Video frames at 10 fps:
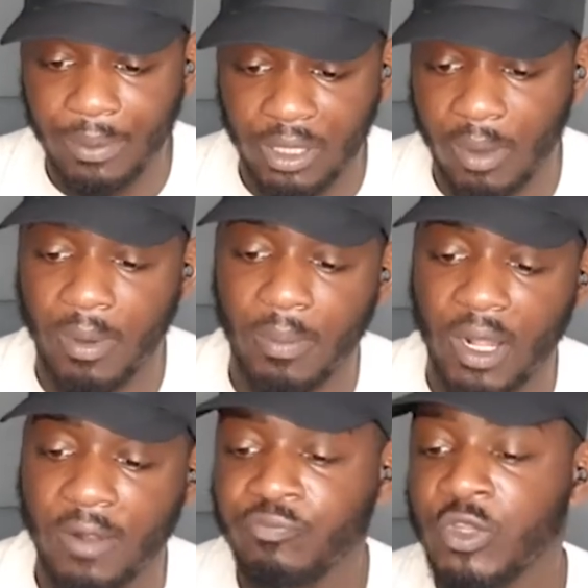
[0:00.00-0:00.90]
blah, blah,
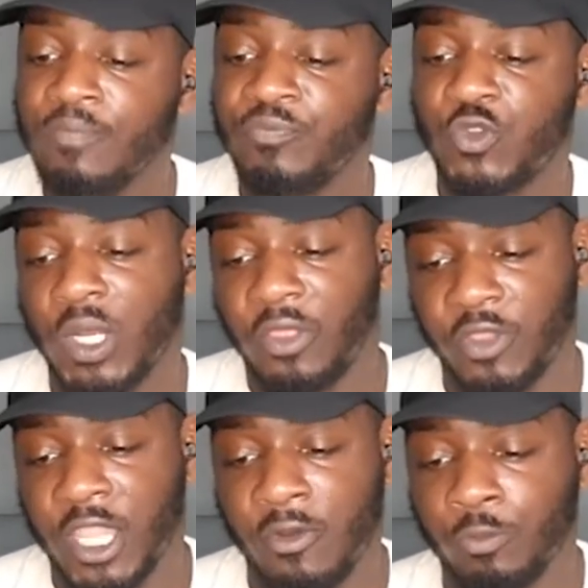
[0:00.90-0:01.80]
blah.
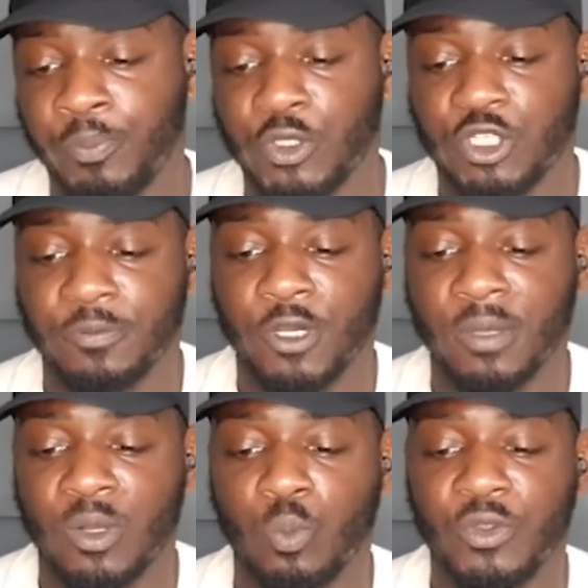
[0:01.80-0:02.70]
23-year-old booked an
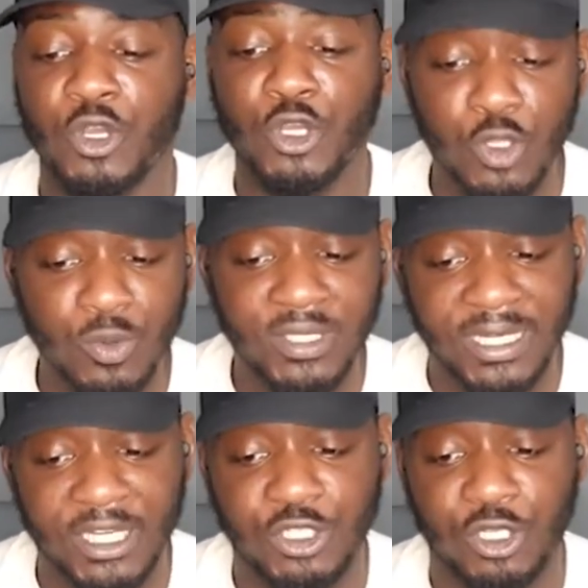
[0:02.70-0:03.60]
appointment with a new
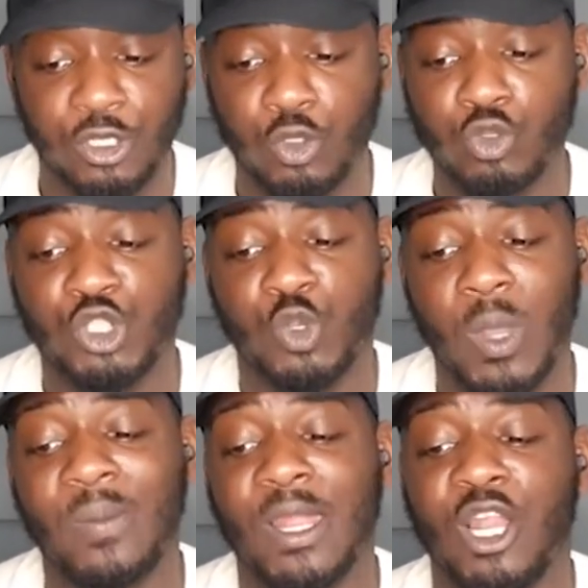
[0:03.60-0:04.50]
technician whose
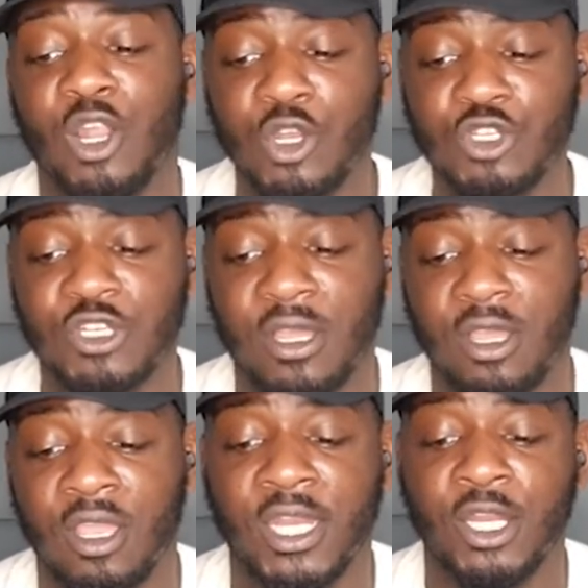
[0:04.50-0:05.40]
chihuahua lunged at
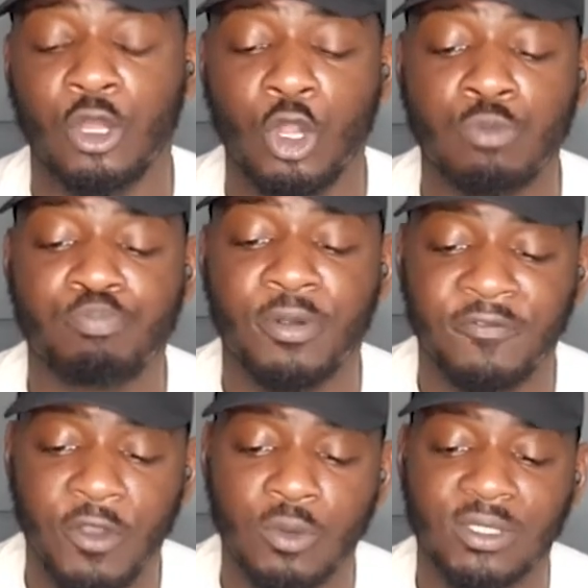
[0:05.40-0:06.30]
her in an
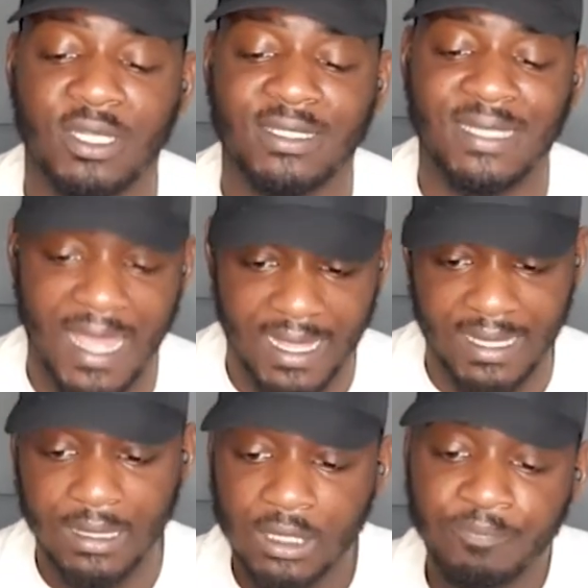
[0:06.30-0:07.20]
unprovoked attack.
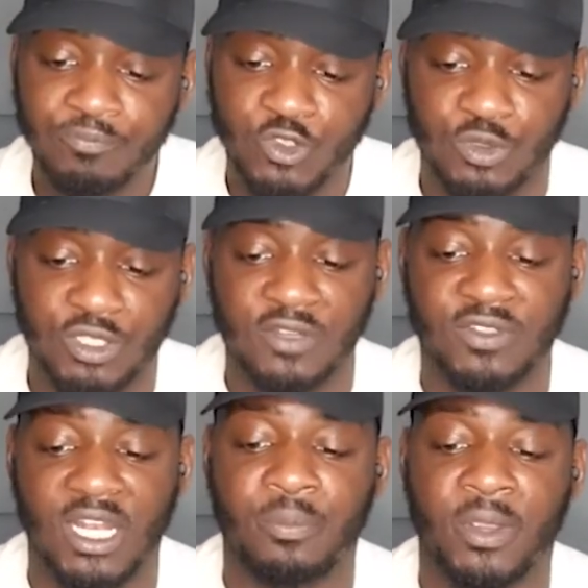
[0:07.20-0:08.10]
So instead of
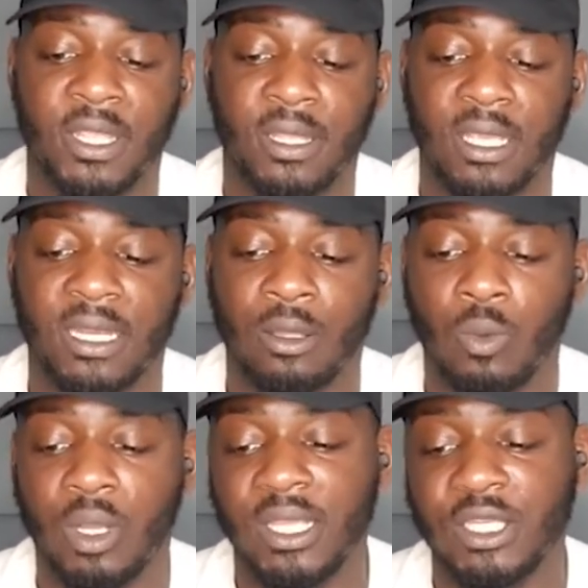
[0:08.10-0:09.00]
celebrating in
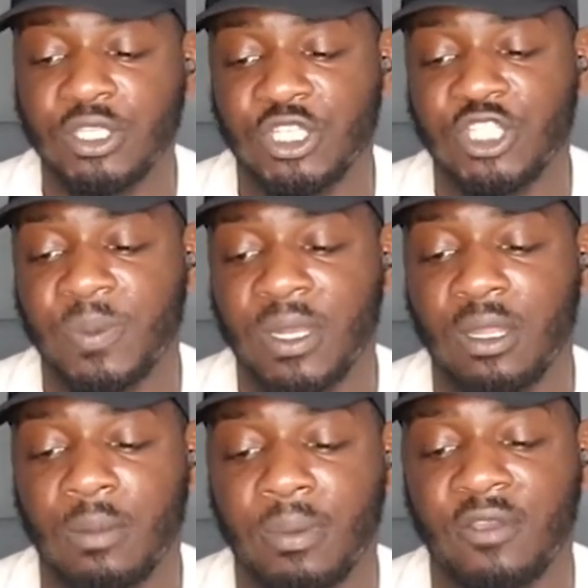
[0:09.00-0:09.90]
Hawaii, she spent
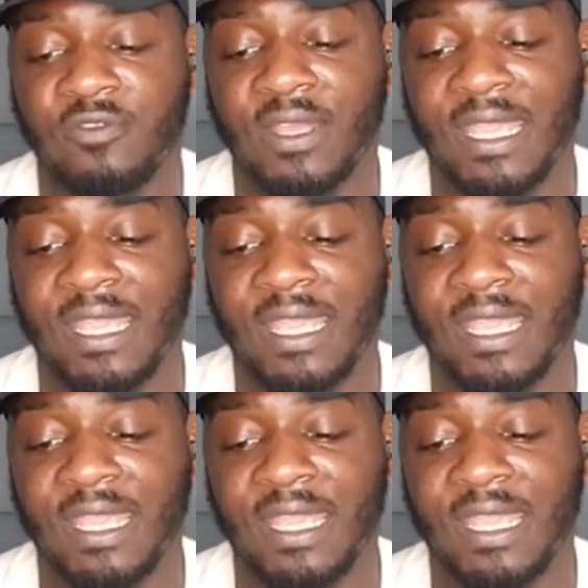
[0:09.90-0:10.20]
her birthday